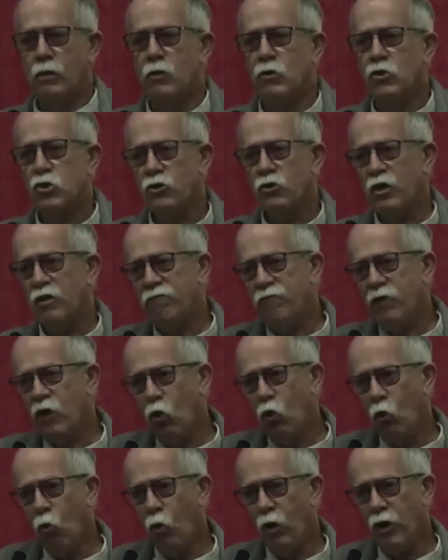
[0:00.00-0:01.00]
So they
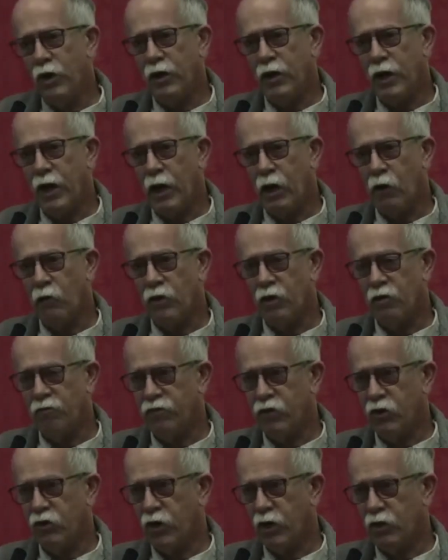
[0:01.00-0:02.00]
felt one down. They
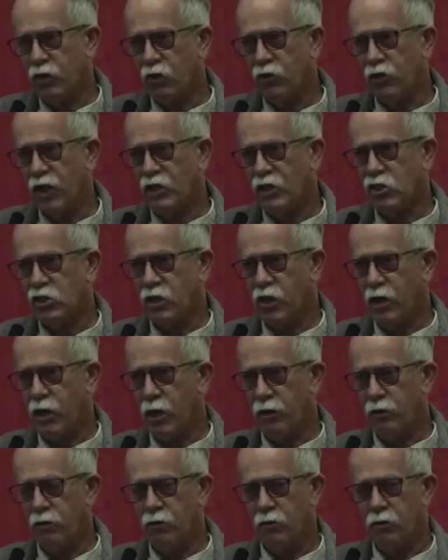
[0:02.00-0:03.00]
felt like less
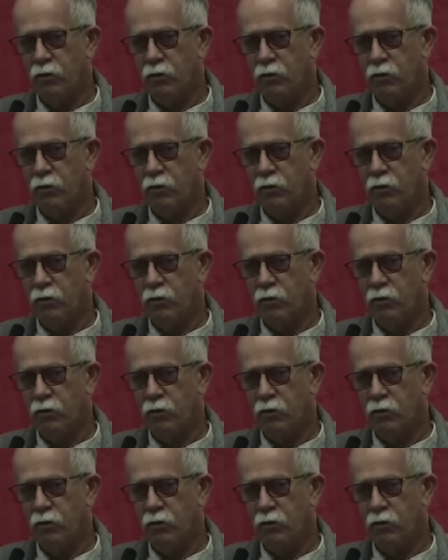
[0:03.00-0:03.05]
than.